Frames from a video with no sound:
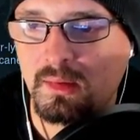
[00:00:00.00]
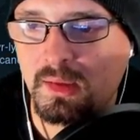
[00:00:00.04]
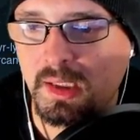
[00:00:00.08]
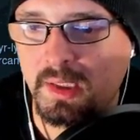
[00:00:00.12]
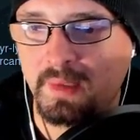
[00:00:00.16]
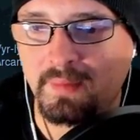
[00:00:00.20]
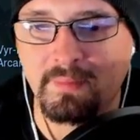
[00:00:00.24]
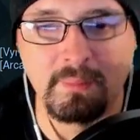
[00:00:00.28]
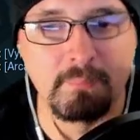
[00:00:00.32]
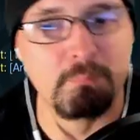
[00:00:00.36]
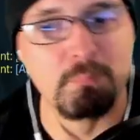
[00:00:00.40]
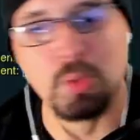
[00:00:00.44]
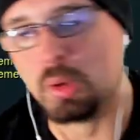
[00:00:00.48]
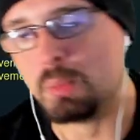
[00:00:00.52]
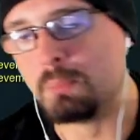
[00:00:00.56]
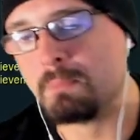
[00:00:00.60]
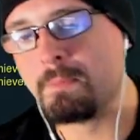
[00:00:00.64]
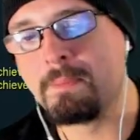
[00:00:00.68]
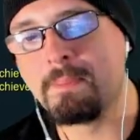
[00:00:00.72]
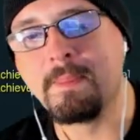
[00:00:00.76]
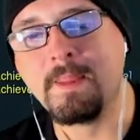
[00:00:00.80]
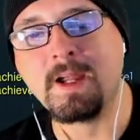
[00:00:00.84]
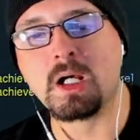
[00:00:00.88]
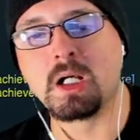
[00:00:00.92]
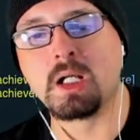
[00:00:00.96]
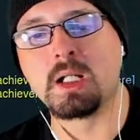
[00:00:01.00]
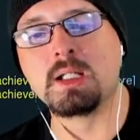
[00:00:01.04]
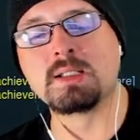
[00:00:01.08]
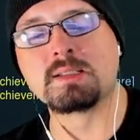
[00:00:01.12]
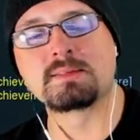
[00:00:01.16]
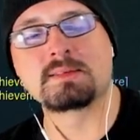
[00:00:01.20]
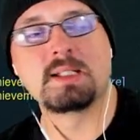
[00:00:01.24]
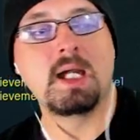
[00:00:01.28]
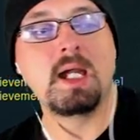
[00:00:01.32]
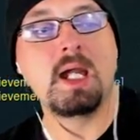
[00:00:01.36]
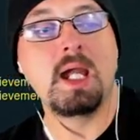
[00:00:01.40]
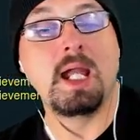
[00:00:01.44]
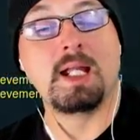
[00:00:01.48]
And then boom, there it is.
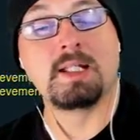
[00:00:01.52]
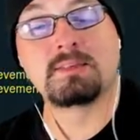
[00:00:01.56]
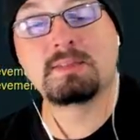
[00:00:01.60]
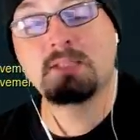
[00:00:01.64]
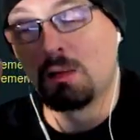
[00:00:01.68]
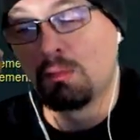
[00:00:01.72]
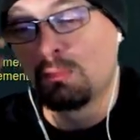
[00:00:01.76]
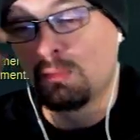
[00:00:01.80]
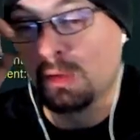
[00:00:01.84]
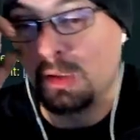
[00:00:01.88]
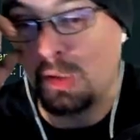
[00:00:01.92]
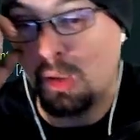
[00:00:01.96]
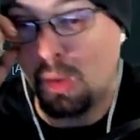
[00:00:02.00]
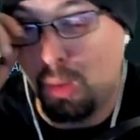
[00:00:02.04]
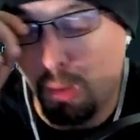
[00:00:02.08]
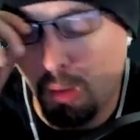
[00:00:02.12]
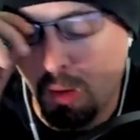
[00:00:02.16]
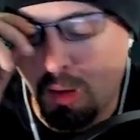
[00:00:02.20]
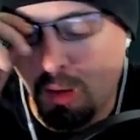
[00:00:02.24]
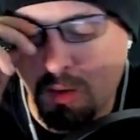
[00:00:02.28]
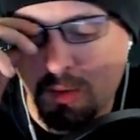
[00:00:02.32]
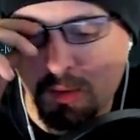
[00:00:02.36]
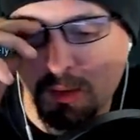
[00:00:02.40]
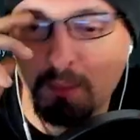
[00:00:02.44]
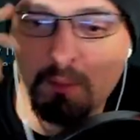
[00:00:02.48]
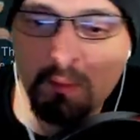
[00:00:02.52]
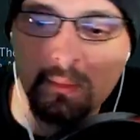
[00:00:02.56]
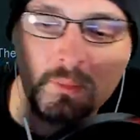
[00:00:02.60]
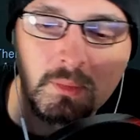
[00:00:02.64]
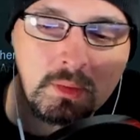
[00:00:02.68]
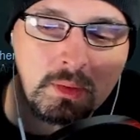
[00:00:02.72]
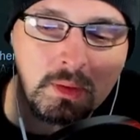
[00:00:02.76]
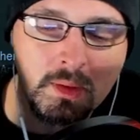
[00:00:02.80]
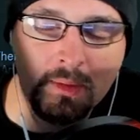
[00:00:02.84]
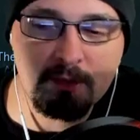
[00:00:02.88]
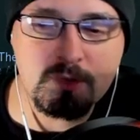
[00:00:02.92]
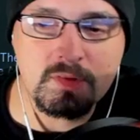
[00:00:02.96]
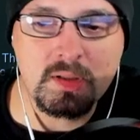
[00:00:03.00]
It's not really hard.
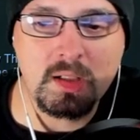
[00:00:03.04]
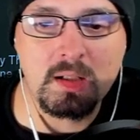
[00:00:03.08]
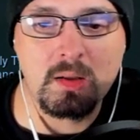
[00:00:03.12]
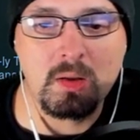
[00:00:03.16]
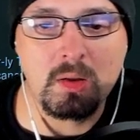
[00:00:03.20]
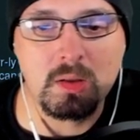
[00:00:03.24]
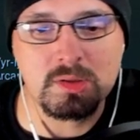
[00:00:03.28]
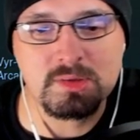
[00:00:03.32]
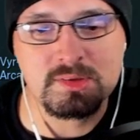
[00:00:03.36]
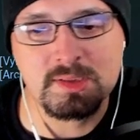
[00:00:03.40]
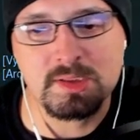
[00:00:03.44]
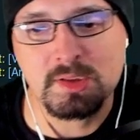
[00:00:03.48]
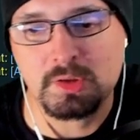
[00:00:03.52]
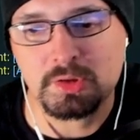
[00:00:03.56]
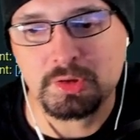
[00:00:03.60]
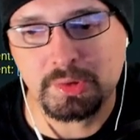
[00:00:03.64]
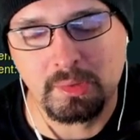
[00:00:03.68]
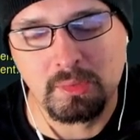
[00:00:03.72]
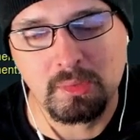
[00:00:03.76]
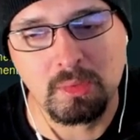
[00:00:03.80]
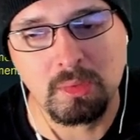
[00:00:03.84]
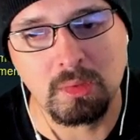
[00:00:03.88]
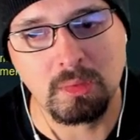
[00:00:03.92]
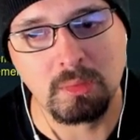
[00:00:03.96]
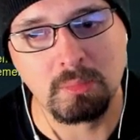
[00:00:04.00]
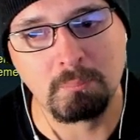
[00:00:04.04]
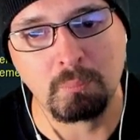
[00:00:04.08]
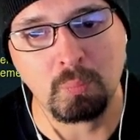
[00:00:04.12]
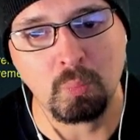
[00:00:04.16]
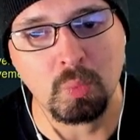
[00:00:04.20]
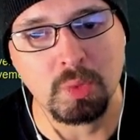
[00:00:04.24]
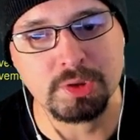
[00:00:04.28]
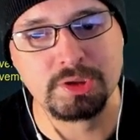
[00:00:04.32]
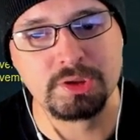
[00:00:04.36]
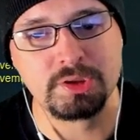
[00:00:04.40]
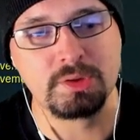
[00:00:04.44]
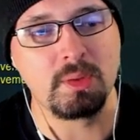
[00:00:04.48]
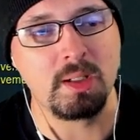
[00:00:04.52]
It's not a hard set dungeon at all.
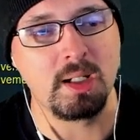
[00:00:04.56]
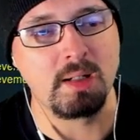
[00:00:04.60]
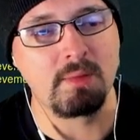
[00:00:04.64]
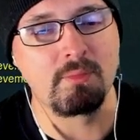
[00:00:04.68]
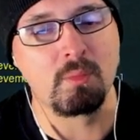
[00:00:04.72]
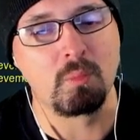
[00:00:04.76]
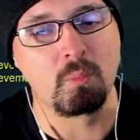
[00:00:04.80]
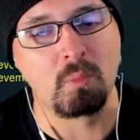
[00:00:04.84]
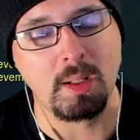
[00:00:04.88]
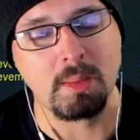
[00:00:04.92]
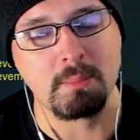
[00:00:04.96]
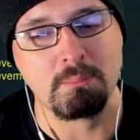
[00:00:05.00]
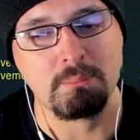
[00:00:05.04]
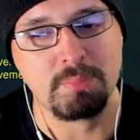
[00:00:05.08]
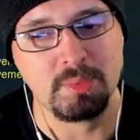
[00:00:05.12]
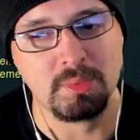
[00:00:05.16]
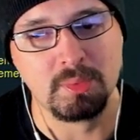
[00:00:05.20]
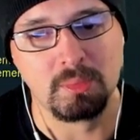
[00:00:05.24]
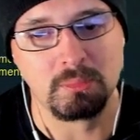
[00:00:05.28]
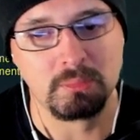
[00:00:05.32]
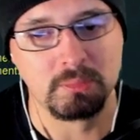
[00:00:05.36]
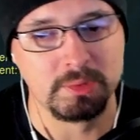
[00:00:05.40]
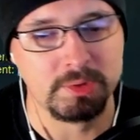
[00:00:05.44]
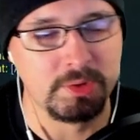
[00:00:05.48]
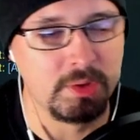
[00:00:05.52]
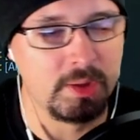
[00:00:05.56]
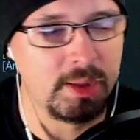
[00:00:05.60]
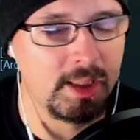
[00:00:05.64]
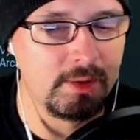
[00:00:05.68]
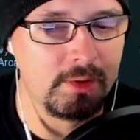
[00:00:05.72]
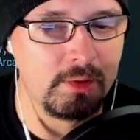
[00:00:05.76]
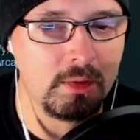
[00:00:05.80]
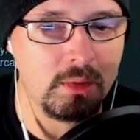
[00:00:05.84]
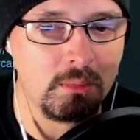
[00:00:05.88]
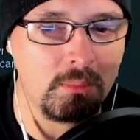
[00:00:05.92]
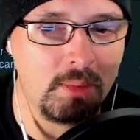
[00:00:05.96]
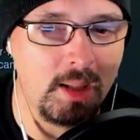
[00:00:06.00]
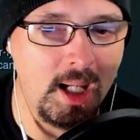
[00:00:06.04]
Once you have the right build and you kind of
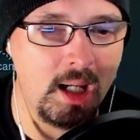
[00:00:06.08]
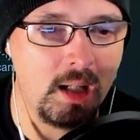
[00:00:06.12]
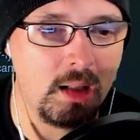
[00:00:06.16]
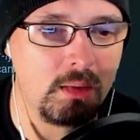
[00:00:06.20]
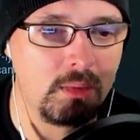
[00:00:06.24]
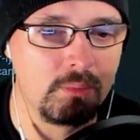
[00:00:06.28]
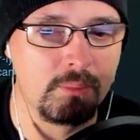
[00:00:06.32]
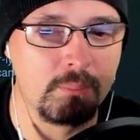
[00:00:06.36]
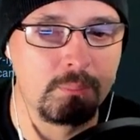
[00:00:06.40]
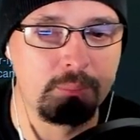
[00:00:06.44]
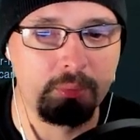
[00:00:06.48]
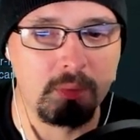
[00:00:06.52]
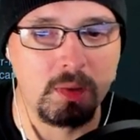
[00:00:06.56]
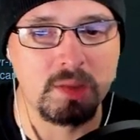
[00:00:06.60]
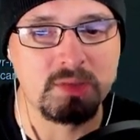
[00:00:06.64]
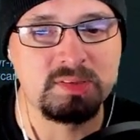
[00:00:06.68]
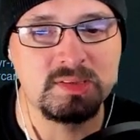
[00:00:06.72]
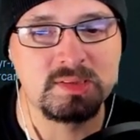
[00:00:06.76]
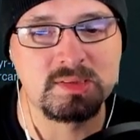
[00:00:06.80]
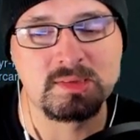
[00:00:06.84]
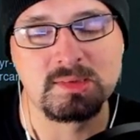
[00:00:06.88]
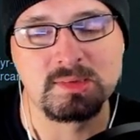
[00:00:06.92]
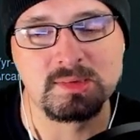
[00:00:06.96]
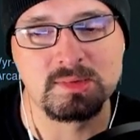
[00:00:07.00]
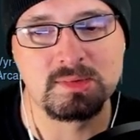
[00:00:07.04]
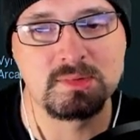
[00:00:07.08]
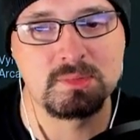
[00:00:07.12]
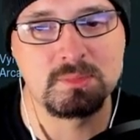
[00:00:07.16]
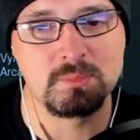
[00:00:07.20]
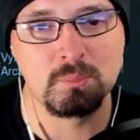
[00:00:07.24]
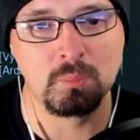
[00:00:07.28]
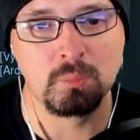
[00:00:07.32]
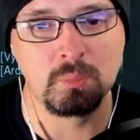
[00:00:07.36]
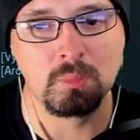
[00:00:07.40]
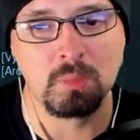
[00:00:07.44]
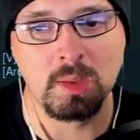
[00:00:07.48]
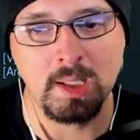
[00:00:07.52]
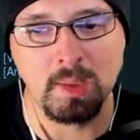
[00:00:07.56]
know how the process
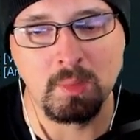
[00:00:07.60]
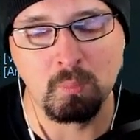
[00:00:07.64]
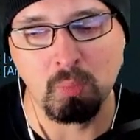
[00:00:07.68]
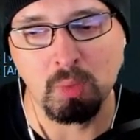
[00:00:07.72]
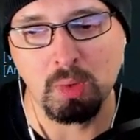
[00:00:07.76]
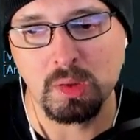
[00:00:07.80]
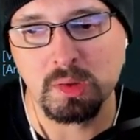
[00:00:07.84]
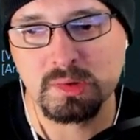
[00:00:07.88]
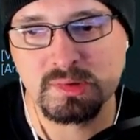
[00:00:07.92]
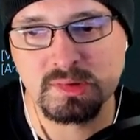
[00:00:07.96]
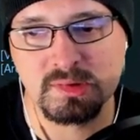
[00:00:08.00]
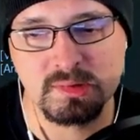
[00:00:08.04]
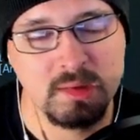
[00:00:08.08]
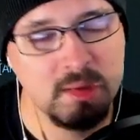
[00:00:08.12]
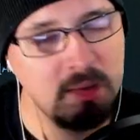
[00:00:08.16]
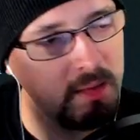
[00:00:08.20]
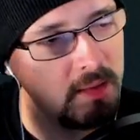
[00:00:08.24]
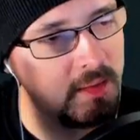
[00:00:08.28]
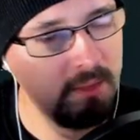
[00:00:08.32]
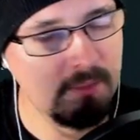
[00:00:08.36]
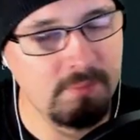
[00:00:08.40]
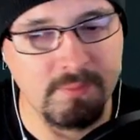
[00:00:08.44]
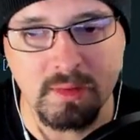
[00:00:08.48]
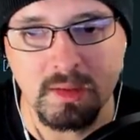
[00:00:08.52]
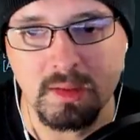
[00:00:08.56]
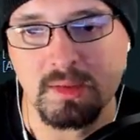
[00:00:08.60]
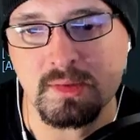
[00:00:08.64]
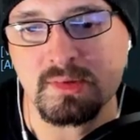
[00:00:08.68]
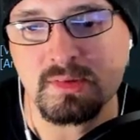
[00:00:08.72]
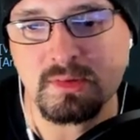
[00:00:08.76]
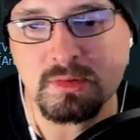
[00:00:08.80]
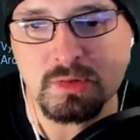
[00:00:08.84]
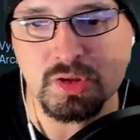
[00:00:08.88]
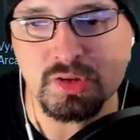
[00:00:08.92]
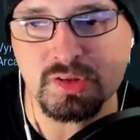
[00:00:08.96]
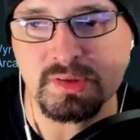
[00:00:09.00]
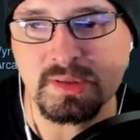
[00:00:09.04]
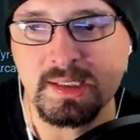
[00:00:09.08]
works, then it's
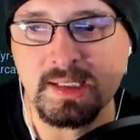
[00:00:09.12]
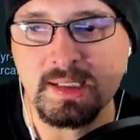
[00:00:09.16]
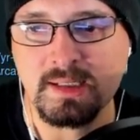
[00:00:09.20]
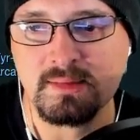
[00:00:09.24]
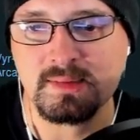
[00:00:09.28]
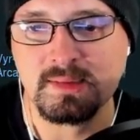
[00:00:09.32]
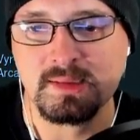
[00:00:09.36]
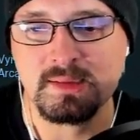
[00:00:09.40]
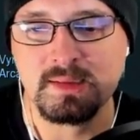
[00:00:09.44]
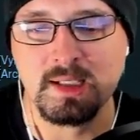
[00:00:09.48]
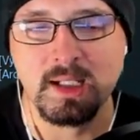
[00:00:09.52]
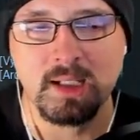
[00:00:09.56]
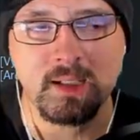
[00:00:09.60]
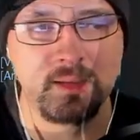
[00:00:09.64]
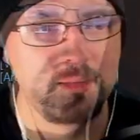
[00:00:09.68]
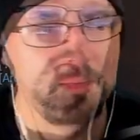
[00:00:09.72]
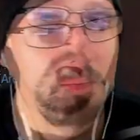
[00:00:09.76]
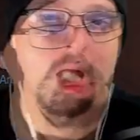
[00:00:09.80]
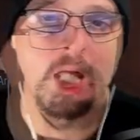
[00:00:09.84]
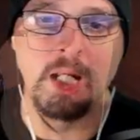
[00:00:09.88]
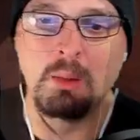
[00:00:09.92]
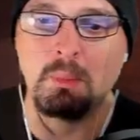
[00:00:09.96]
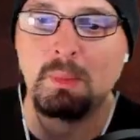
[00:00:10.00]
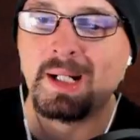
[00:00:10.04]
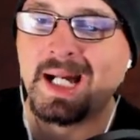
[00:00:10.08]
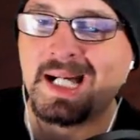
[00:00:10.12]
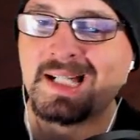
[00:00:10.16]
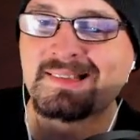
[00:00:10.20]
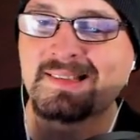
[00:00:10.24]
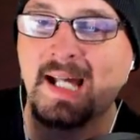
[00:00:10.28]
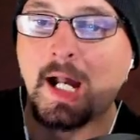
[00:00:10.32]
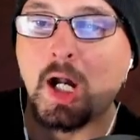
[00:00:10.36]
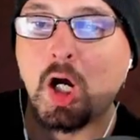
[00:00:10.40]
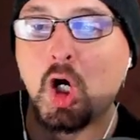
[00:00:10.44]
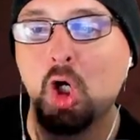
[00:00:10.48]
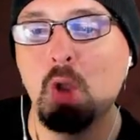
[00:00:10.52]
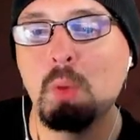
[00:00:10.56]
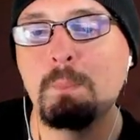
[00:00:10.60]
just easy day. Anyway, guys, I
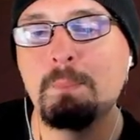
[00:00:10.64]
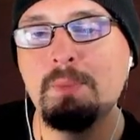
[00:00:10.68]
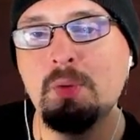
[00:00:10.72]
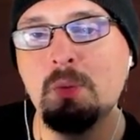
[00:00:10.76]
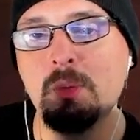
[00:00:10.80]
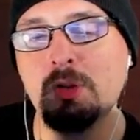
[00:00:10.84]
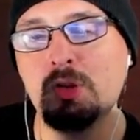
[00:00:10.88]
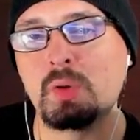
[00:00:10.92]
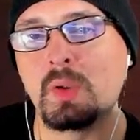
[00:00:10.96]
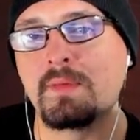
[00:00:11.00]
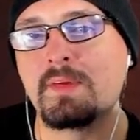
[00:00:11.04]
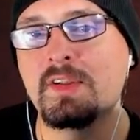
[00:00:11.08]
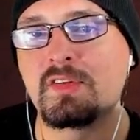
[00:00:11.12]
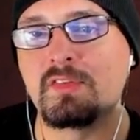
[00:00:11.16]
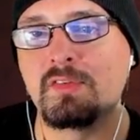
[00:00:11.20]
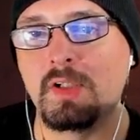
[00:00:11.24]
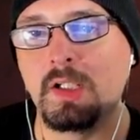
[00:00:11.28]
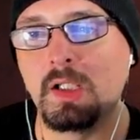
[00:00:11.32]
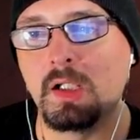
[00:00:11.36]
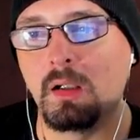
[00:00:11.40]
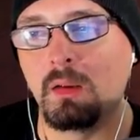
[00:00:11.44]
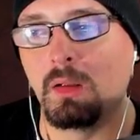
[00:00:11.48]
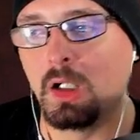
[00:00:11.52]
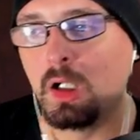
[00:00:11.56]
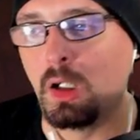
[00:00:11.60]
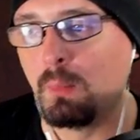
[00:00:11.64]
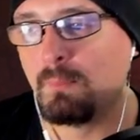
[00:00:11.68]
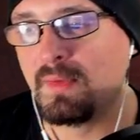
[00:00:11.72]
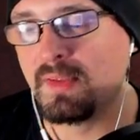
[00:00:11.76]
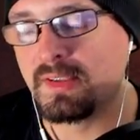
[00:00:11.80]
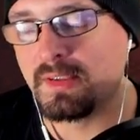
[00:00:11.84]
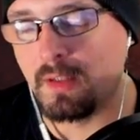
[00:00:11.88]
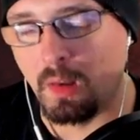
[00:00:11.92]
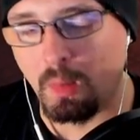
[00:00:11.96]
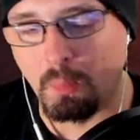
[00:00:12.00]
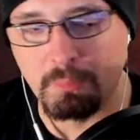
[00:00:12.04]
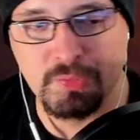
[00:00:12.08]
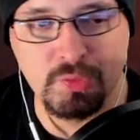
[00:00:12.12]
hope you enjoyed this video. I hope this
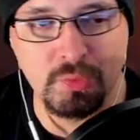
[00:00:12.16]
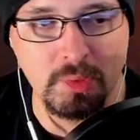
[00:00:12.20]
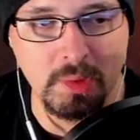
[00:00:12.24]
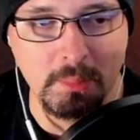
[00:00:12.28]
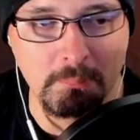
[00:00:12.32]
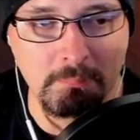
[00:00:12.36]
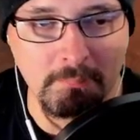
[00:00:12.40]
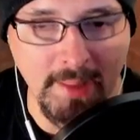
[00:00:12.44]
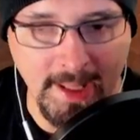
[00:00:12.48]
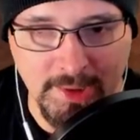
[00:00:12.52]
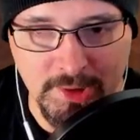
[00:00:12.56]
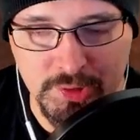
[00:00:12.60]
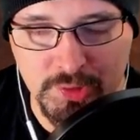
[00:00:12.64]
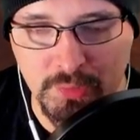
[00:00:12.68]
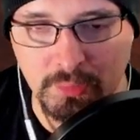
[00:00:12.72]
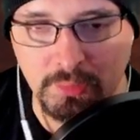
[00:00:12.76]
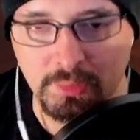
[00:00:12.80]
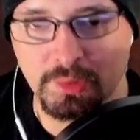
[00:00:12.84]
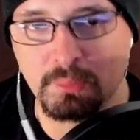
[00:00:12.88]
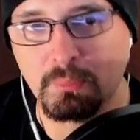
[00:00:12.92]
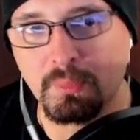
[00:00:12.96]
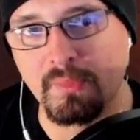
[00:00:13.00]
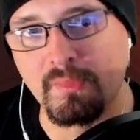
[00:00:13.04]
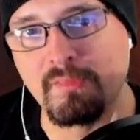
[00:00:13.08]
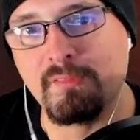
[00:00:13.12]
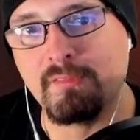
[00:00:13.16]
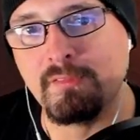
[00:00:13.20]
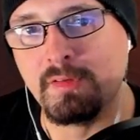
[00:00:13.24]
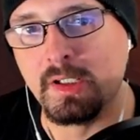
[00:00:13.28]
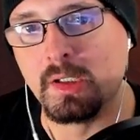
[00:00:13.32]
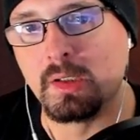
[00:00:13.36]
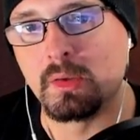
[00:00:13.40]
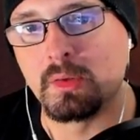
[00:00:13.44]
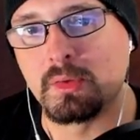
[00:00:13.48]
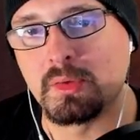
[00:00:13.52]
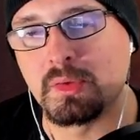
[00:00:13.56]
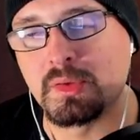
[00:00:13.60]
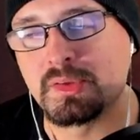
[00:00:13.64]
helps you get mastery with
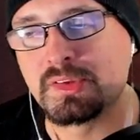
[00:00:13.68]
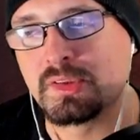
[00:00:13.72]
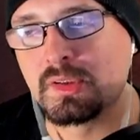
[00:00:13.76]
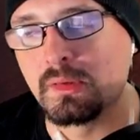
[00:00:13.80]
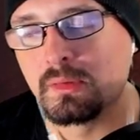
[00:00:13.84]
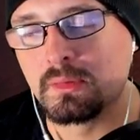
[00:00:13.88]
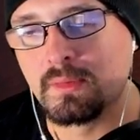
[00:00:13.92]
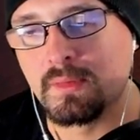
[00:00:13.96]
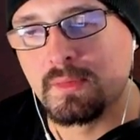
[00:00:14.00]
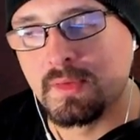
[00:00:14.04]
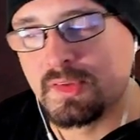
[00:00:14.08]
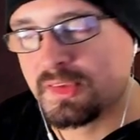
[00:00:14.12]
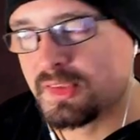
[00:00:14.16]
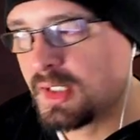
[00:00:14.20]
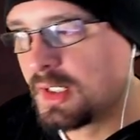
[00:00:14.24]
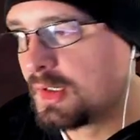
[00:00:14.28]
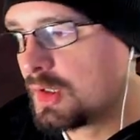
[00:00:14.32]
Veers, the said